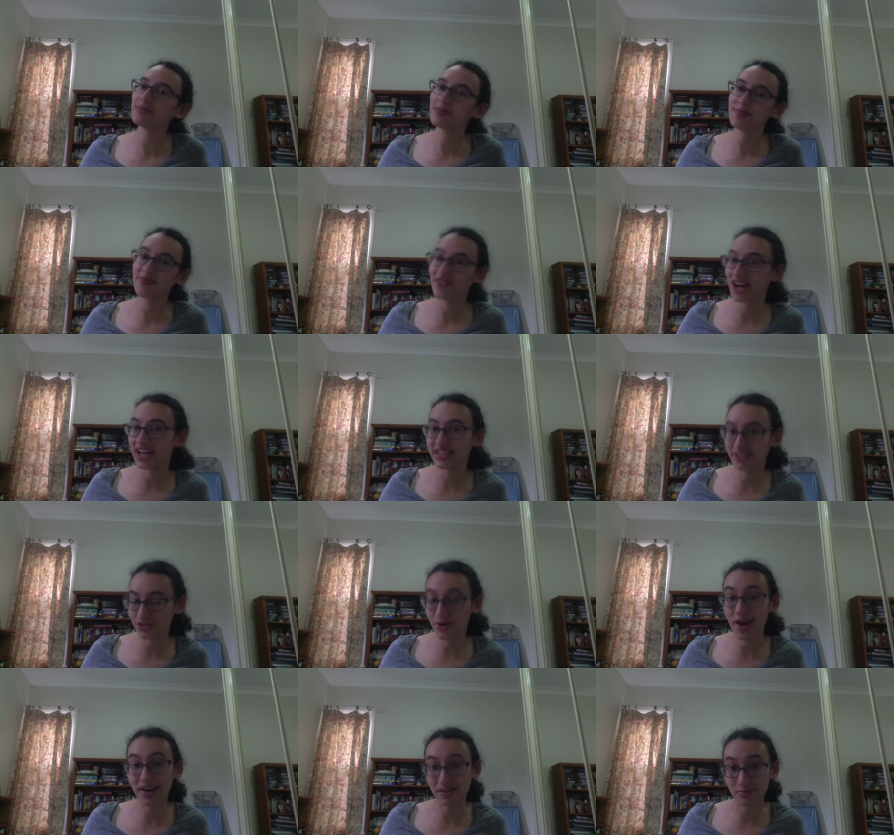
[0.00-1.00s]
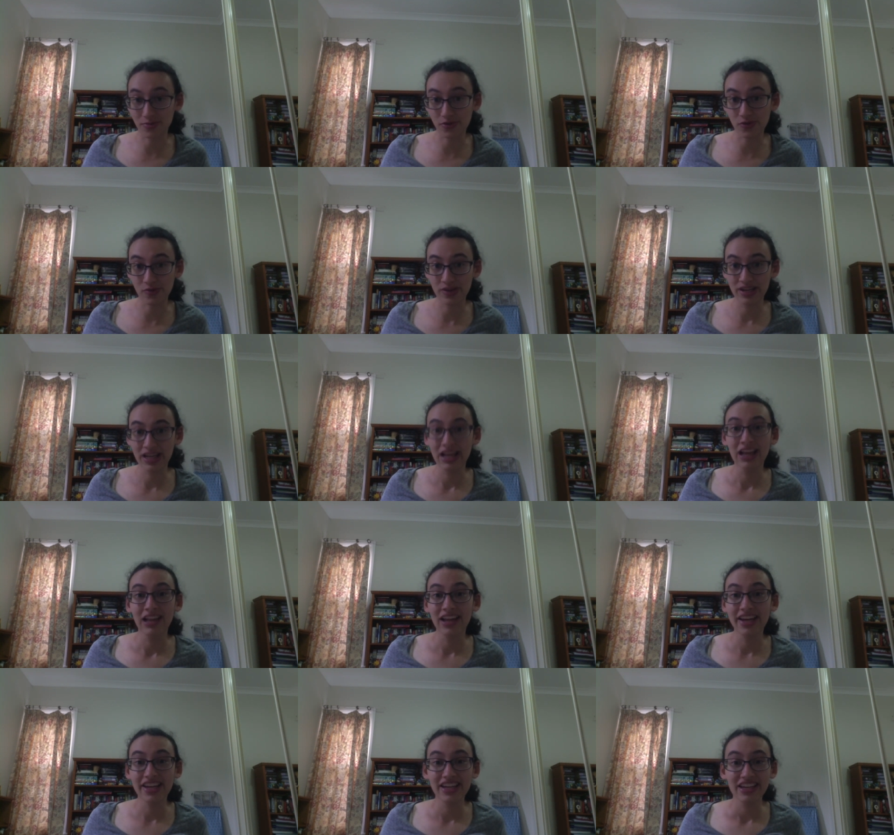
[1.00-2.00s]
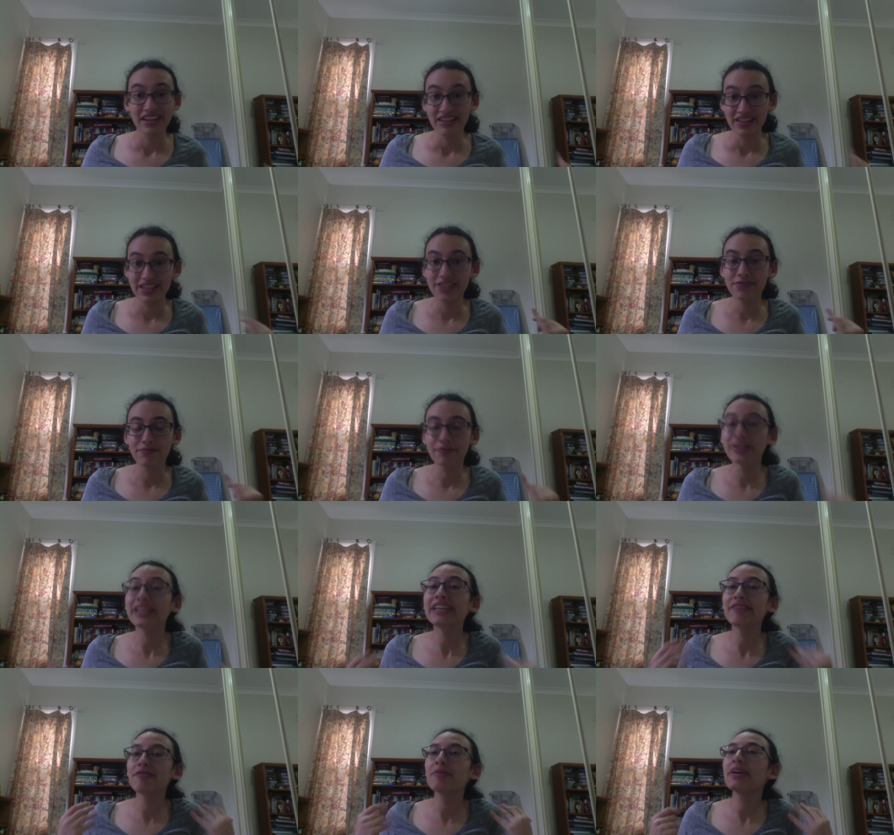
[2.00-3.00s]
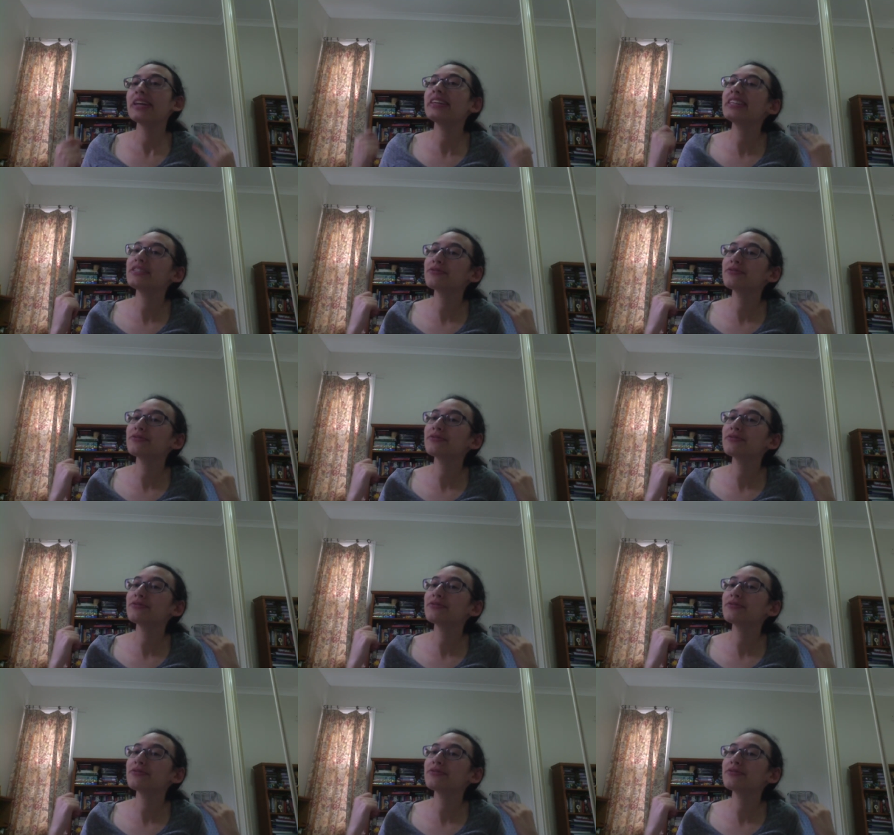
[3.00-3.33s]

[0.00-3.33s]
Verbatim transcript: them find Dragon Ball. Like, this really, it, this